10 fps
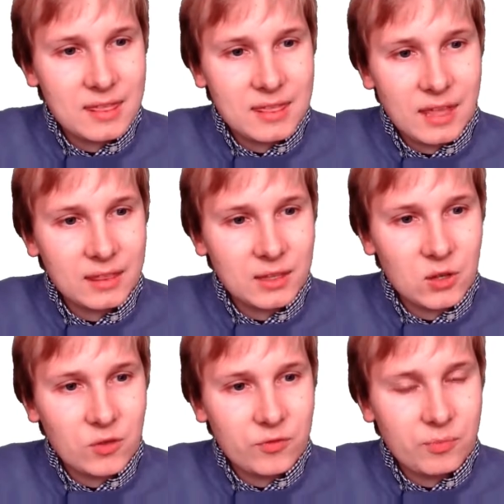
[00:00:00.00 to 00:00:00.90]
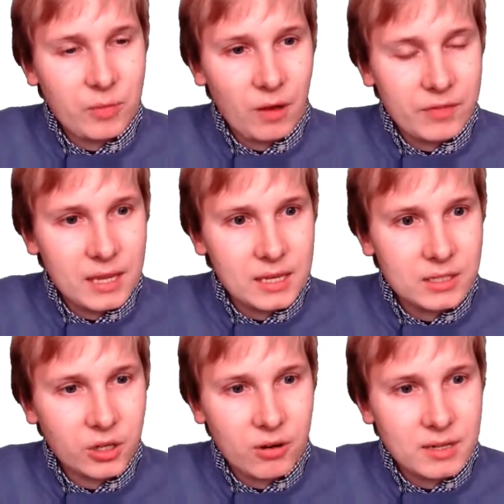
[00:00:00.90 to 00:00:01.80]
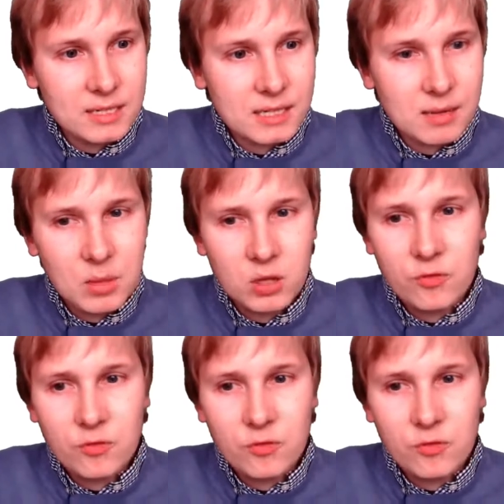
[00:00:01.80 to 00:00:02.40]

thing that of the security system that